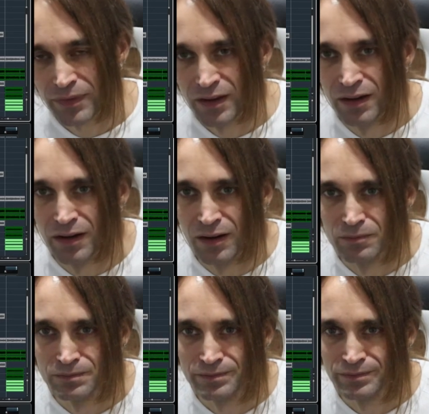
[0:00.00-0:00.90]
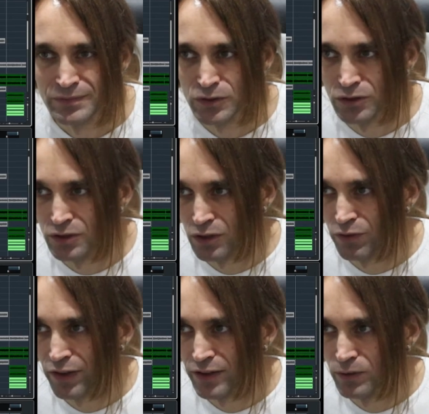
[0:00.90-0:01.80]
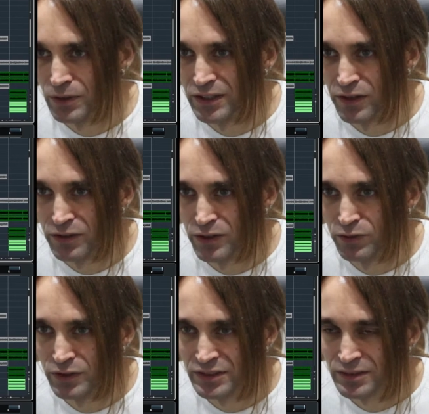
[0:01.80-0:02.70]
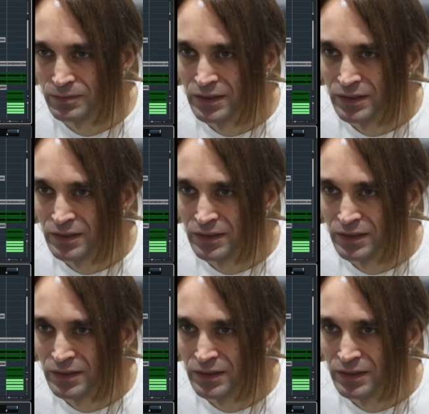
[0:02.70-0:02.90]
turn it off, then you will hear the difference.